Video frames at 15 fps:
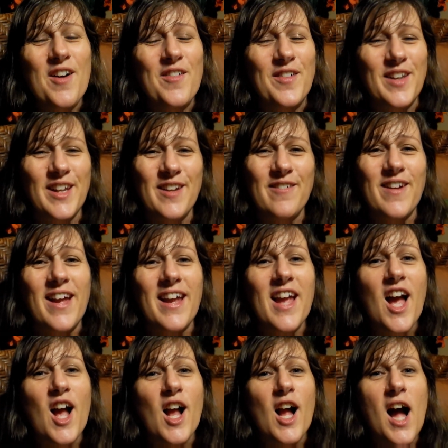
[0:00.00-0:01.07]
But
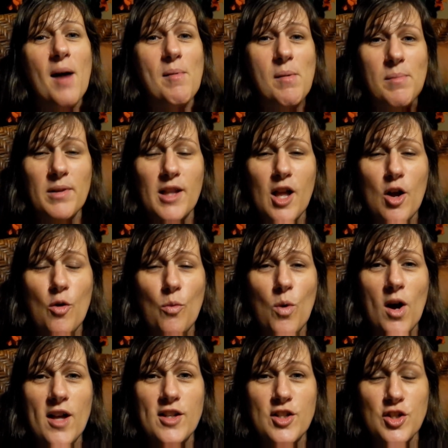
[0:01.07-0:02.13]
anyway, comment below
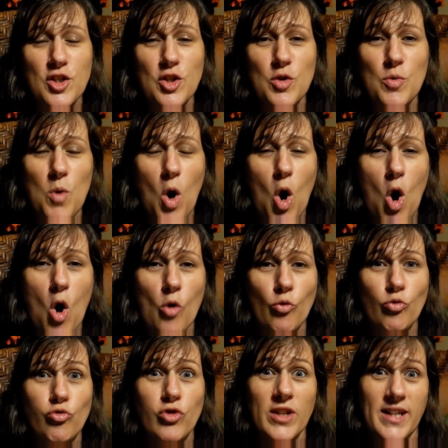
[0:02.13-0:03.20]
what you are
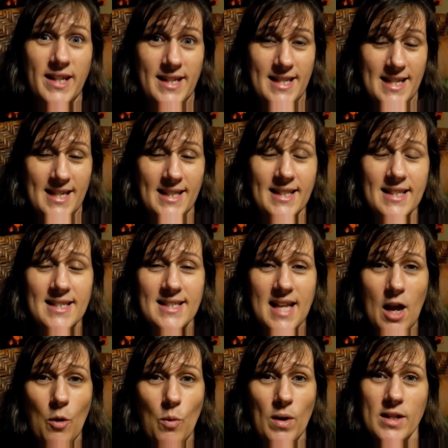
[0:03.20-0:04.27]
reading, because
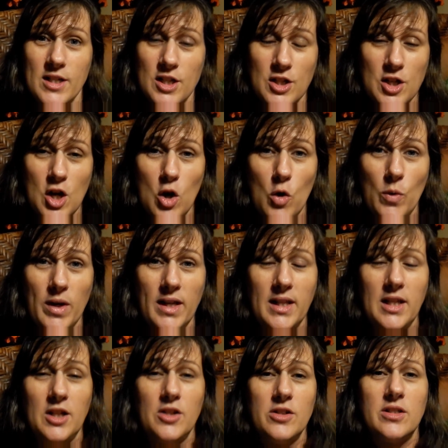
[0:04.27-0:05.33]
I want to know
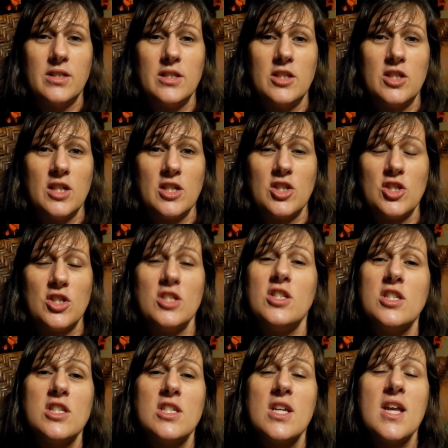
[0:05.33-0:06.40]
any good
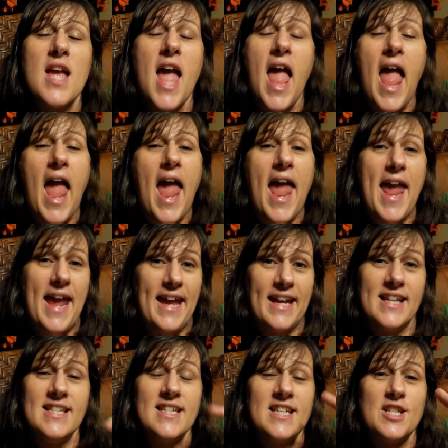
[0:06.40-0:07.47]
suggestions.
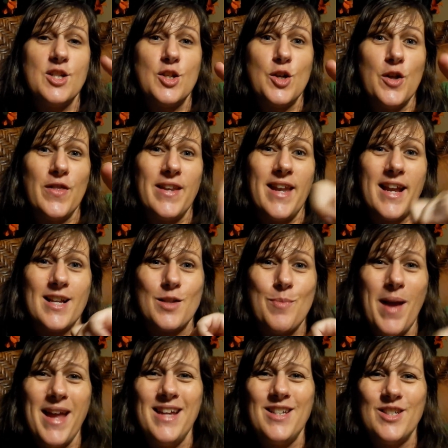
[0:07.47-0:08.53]
And until the next
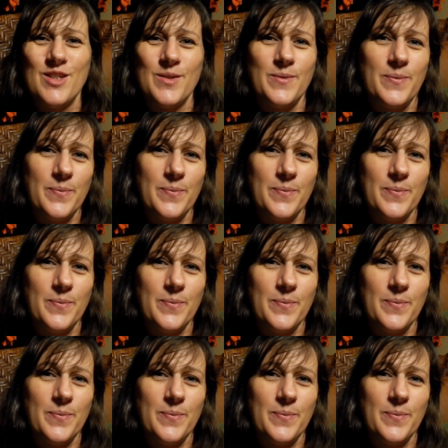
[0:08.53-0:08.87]
page.